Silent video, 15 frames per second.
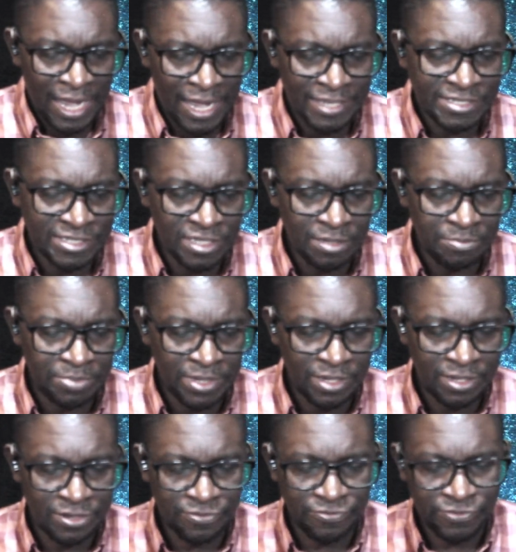
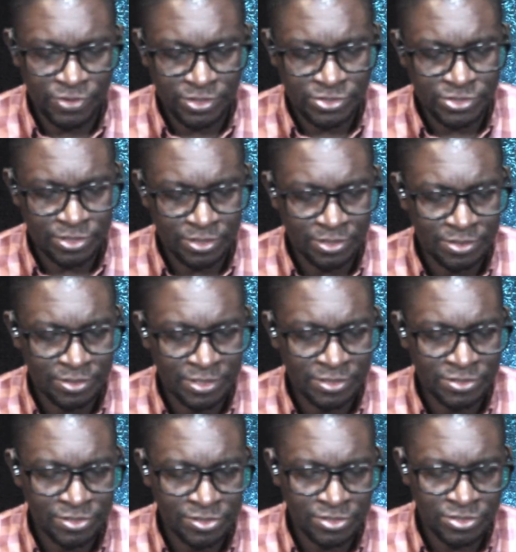ICB version, the
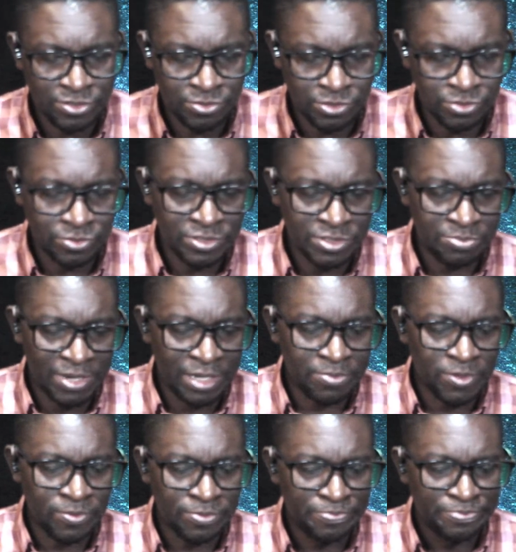International Children's
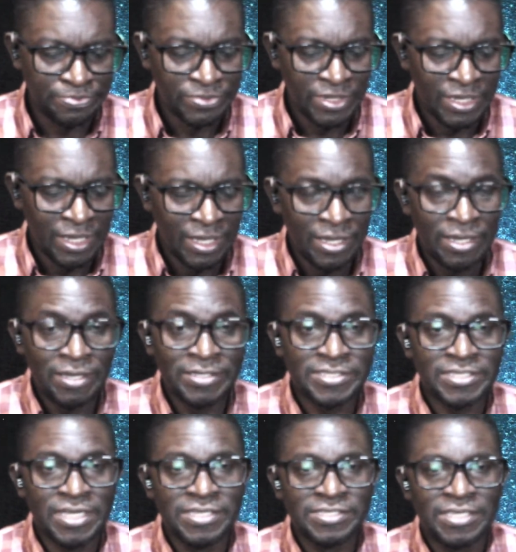Bible, it
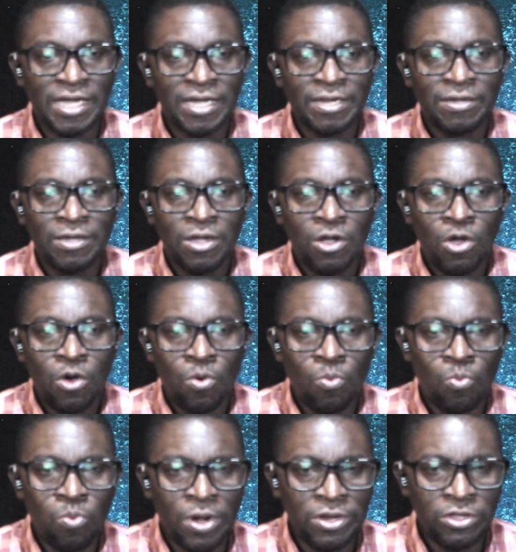says that
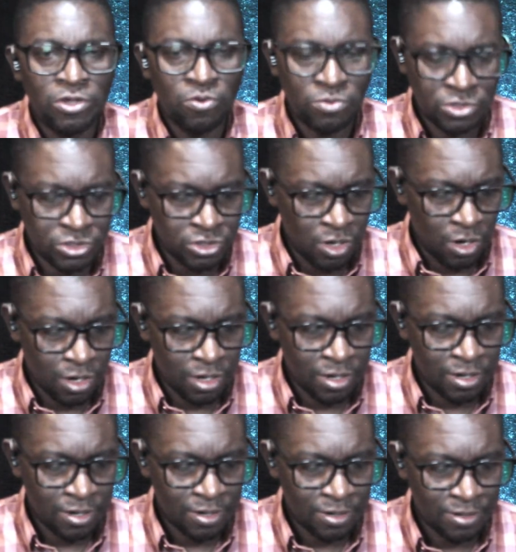when you
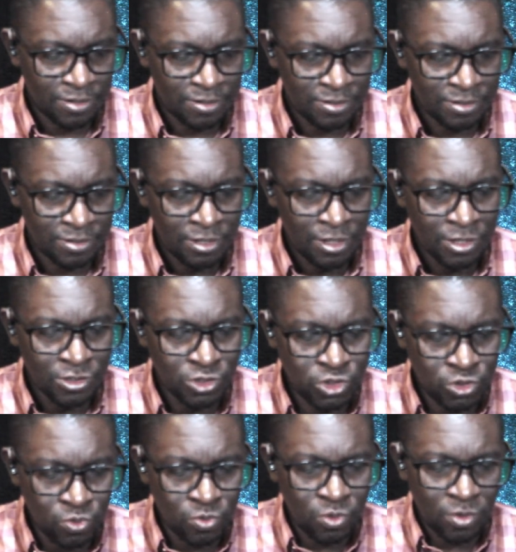talk,
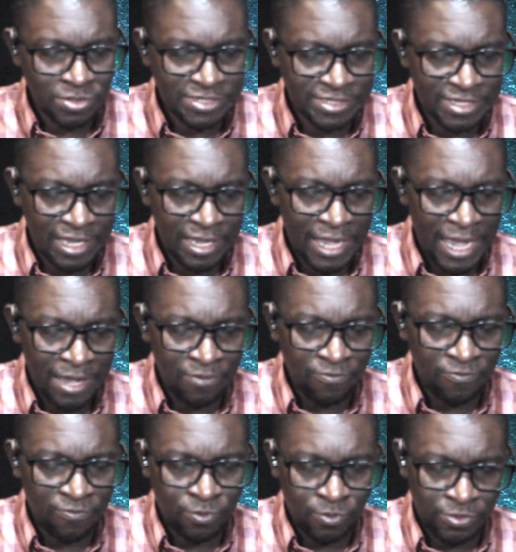do not say
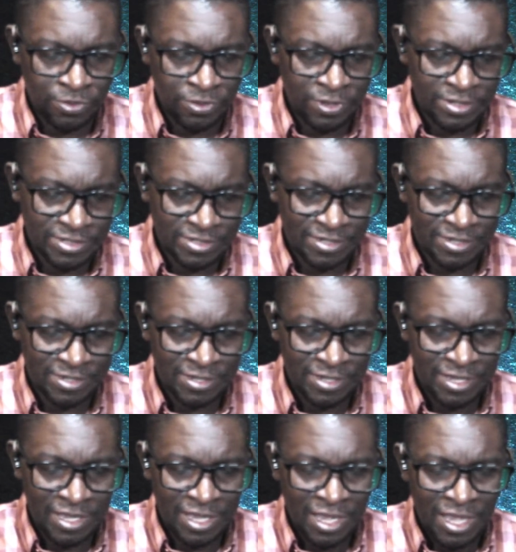harmful things,
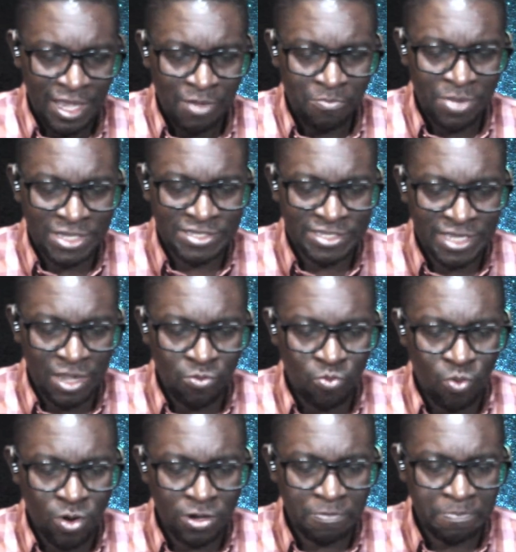but say
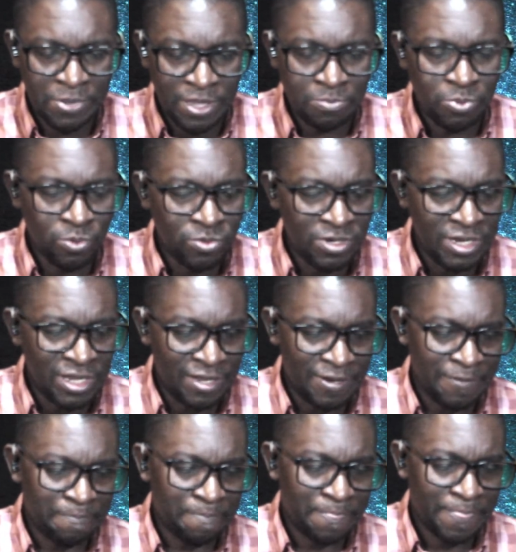what people
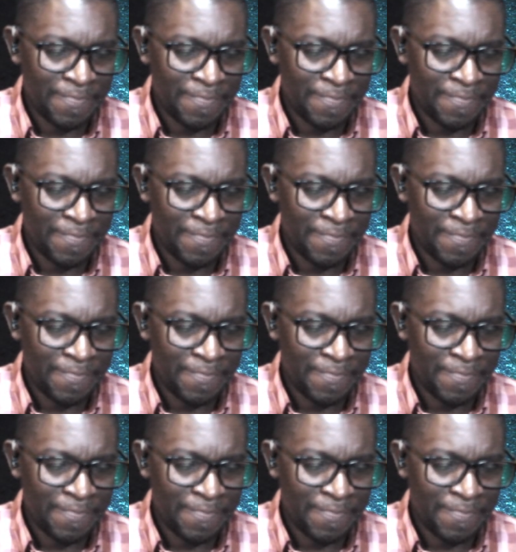need.